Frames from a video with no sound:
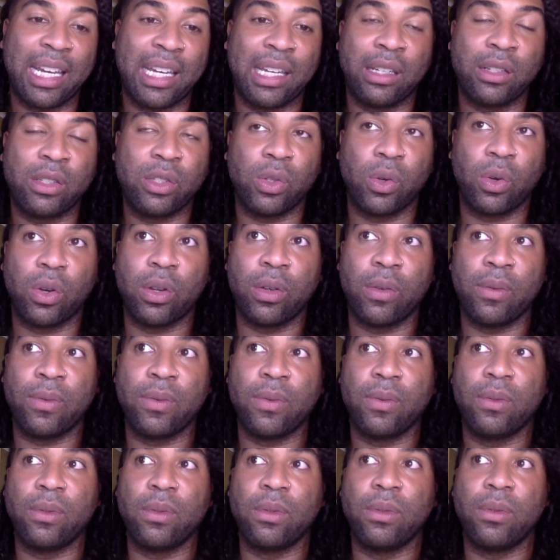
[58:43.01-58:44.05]
sort of
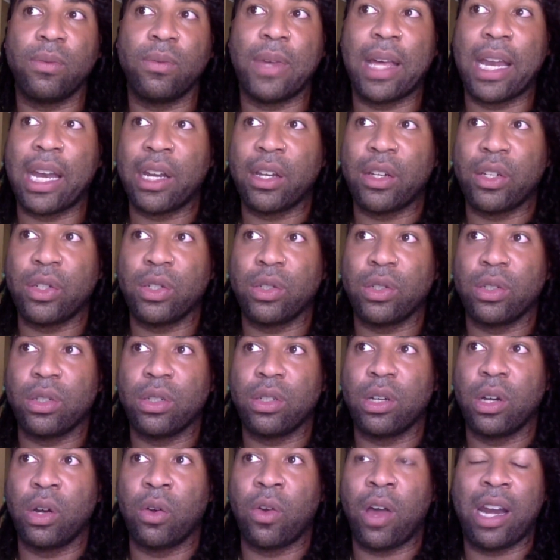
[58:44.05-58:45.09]
fetish,
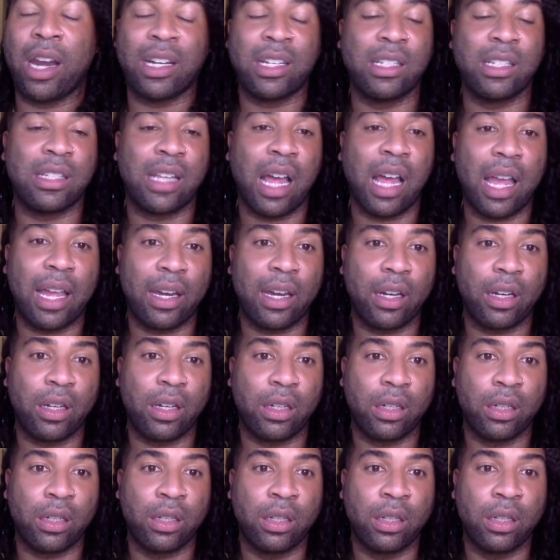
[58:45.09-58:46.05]
erotic desire,